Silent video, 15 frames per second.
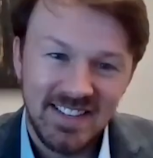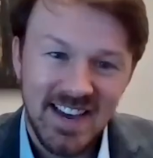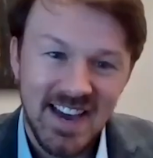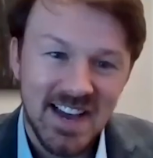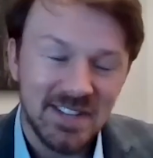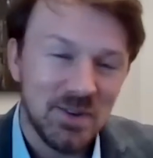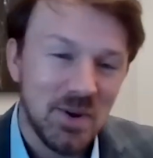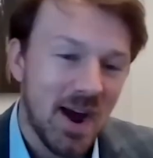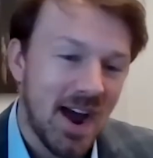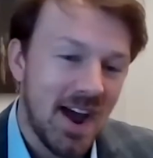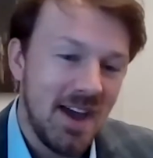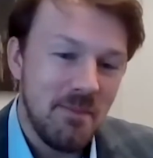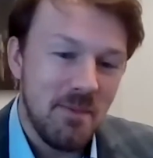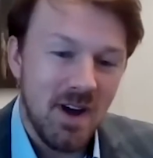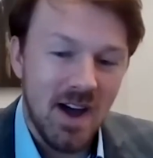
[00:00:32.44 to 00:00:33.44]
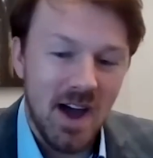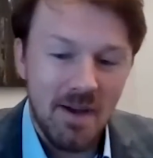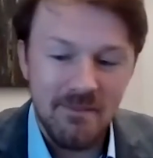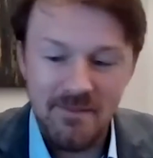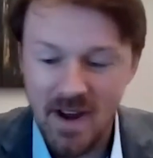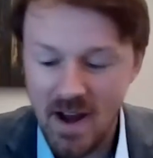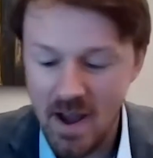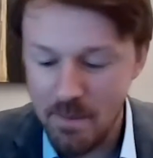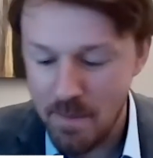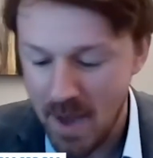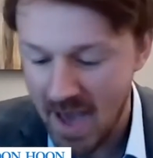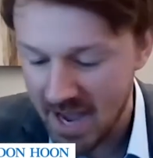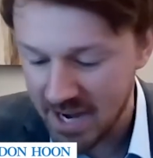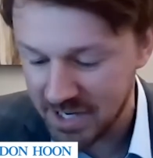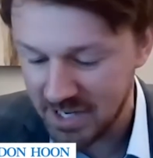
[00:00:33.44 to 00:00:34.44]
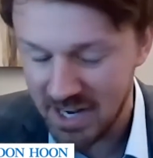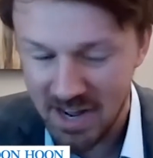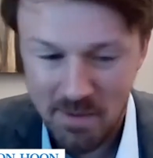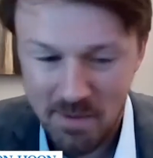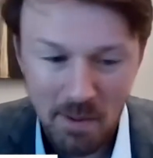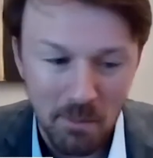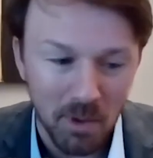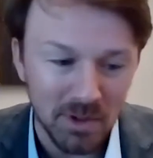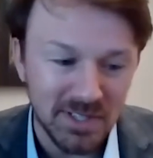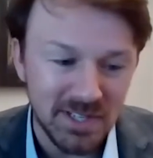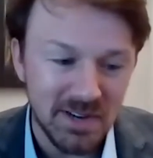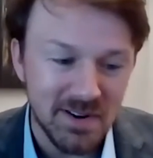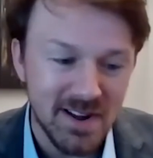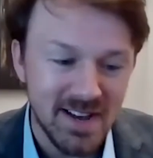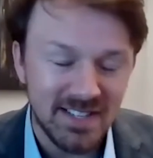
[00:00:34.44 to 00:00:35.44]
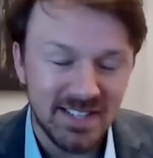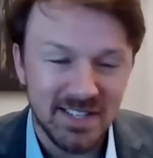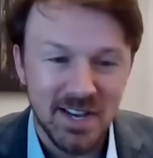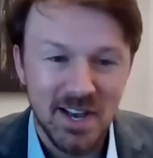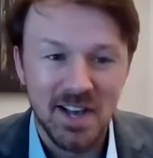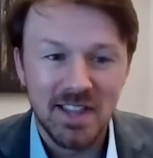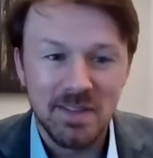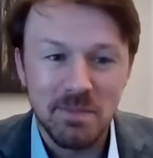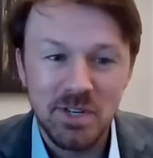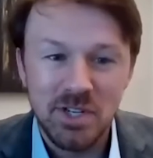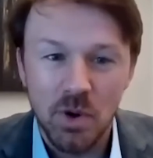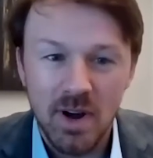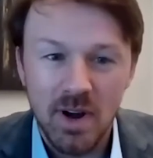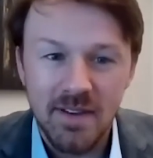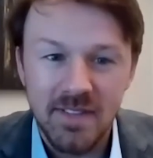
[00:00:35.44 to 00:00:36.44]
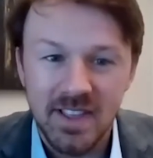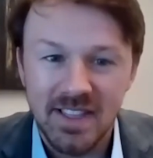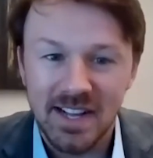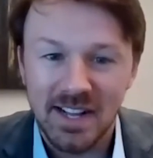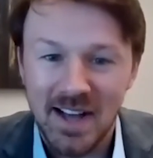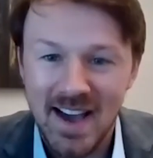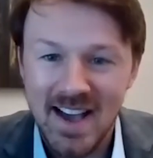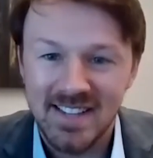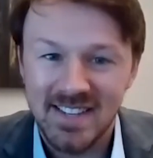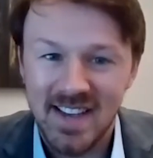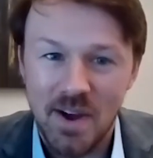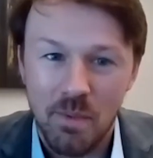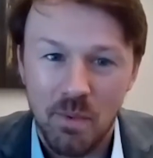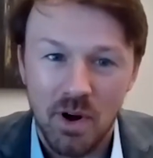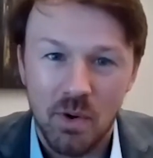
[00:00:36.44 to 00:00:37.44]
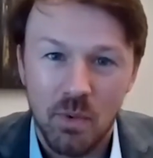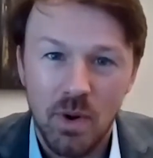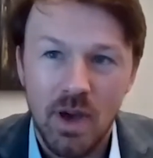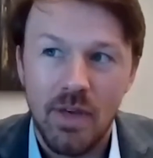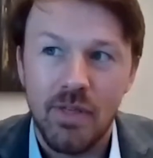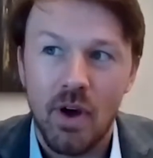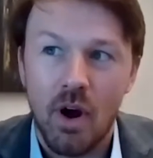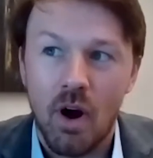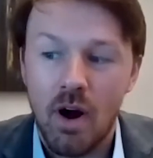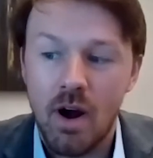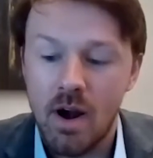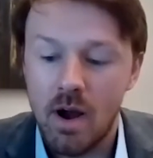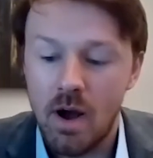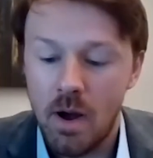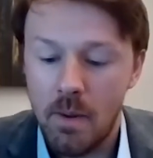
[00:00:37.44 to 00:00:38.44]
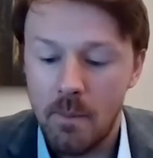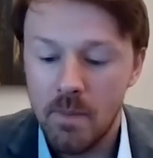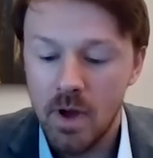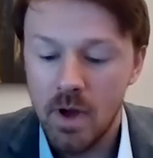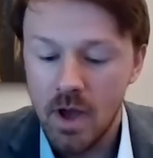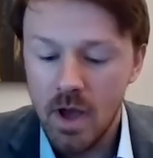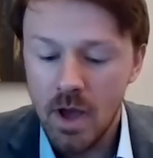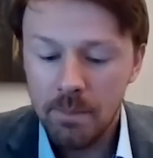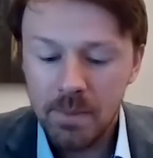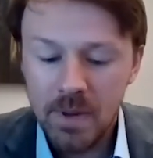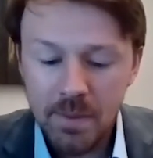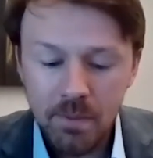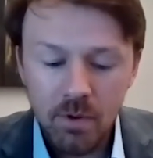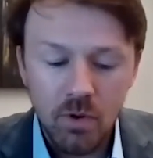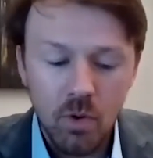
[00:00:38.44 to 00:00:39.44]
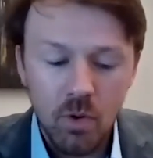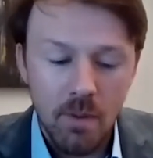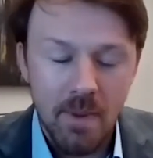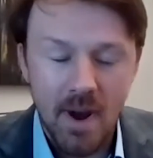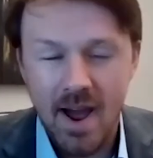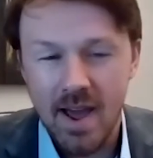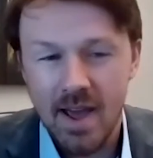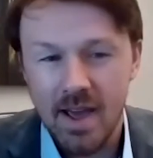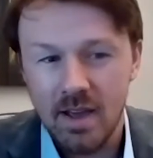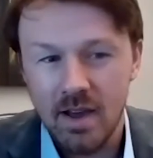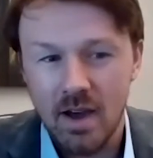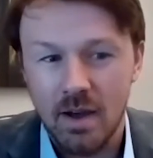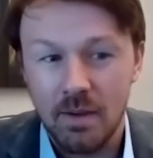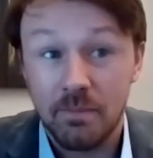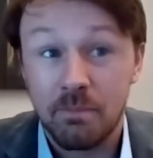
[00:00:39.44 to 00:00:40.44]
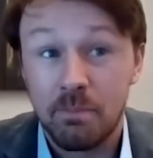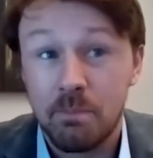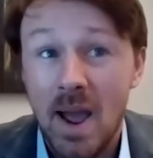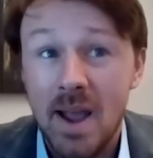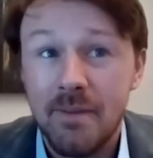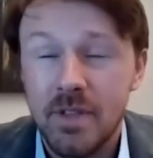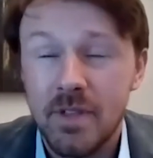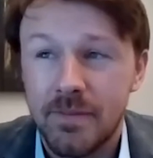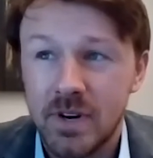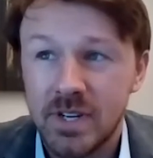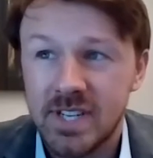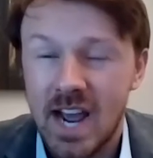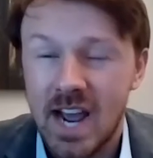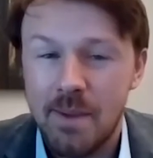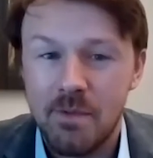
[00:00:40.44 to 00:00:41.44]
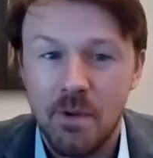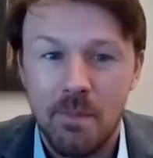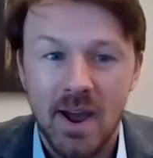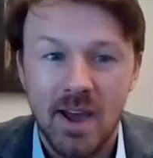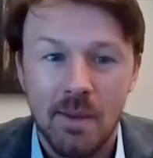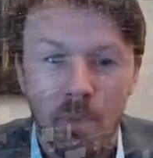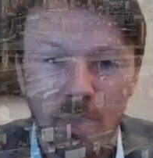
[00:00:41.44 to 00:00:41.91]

Yeah, so I'm very passionate about multi-units. The majority of the clients I work with are people who are buying for the first time. They're buying a